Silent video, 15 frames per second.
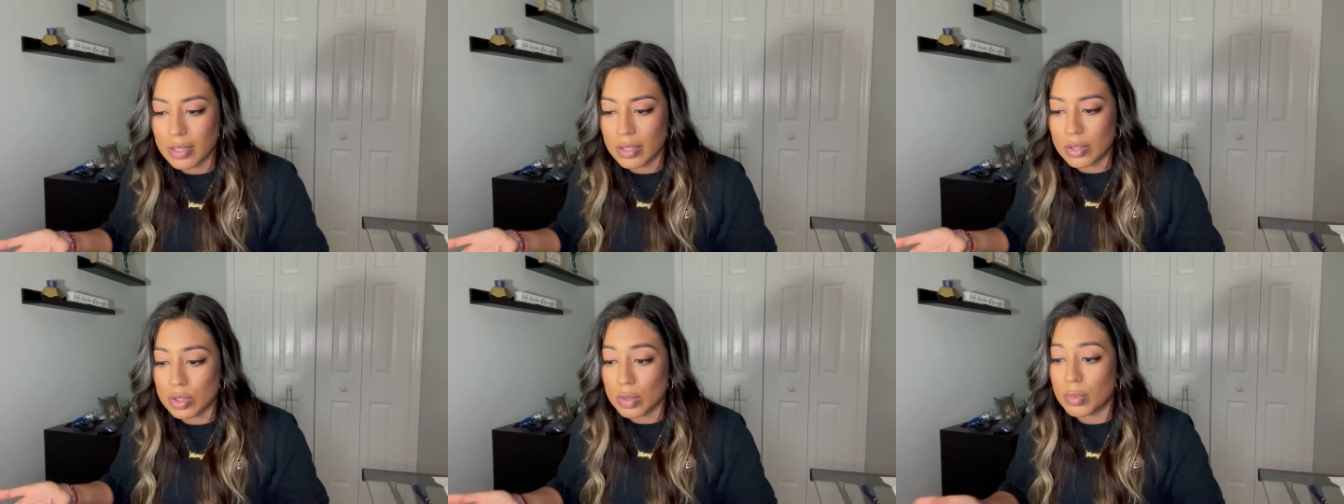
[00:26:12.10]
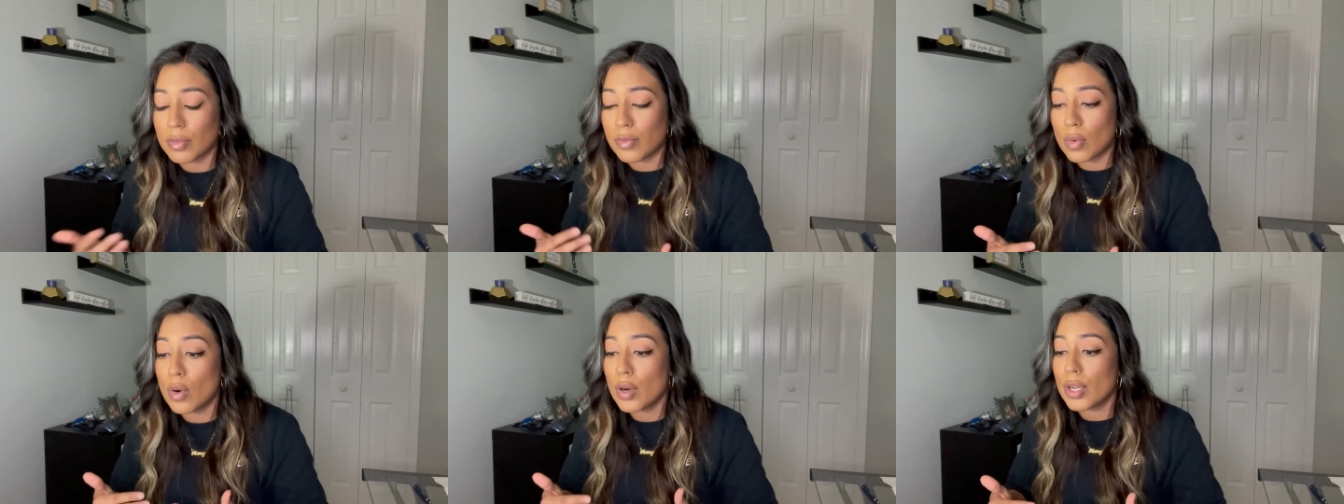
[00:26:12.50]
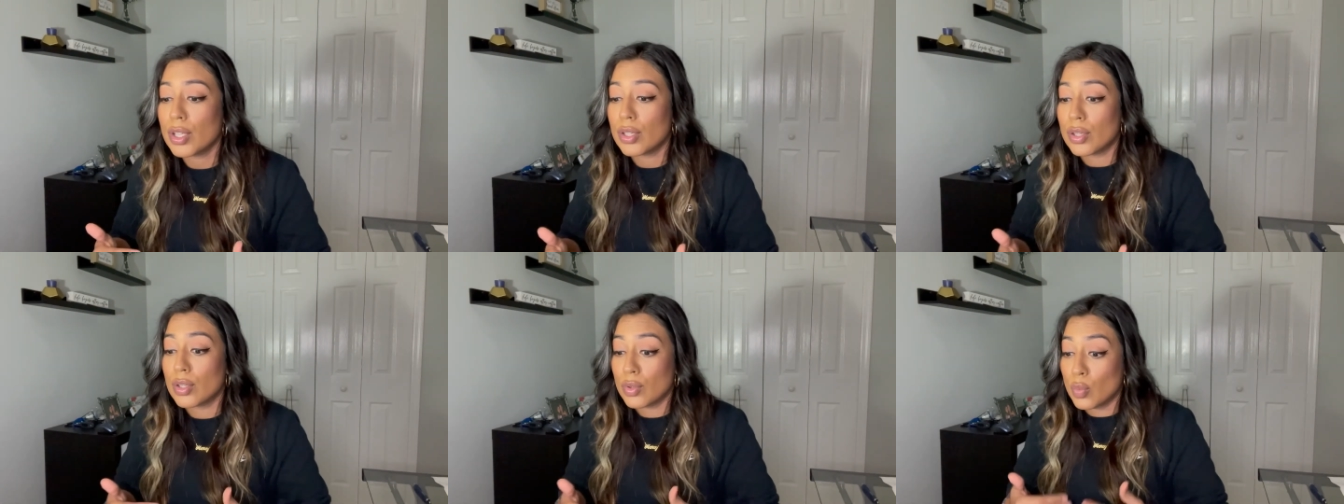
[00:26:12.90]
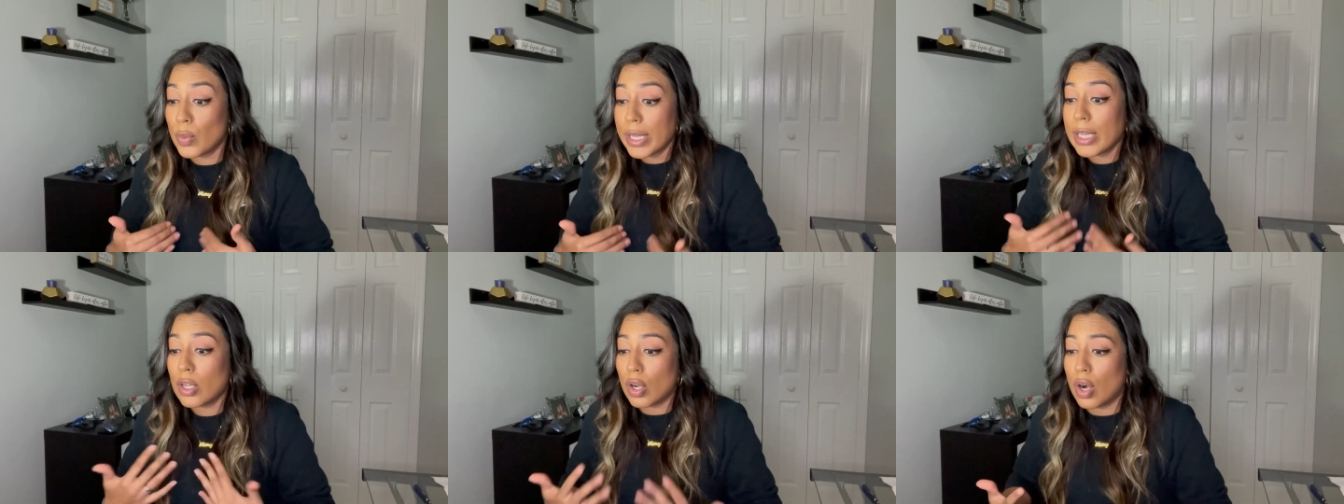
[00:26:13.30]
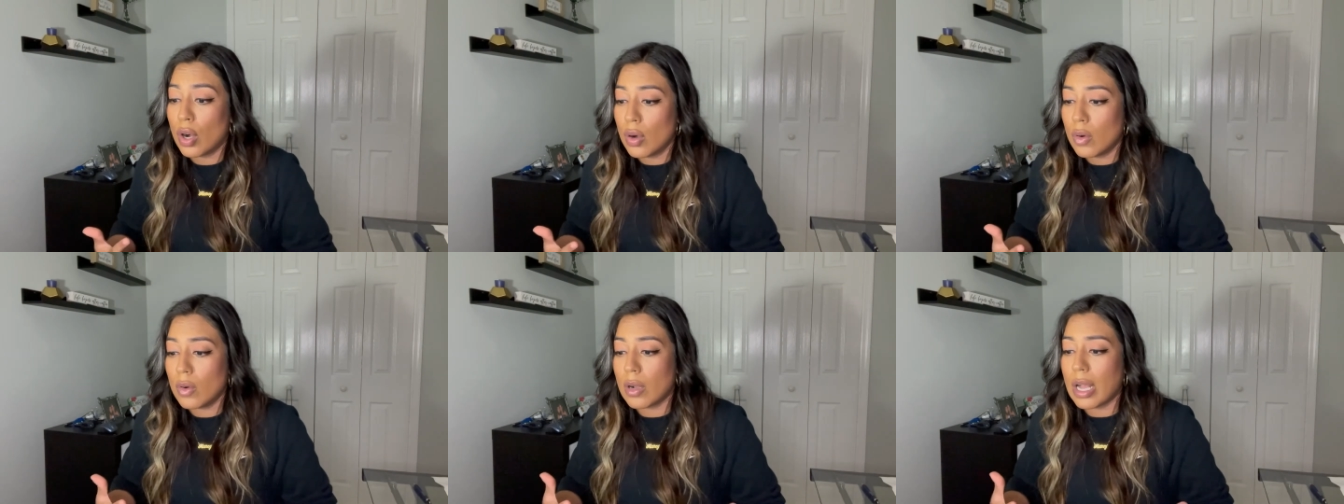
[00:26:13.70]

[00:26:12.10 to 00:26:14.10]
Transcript: So before we go,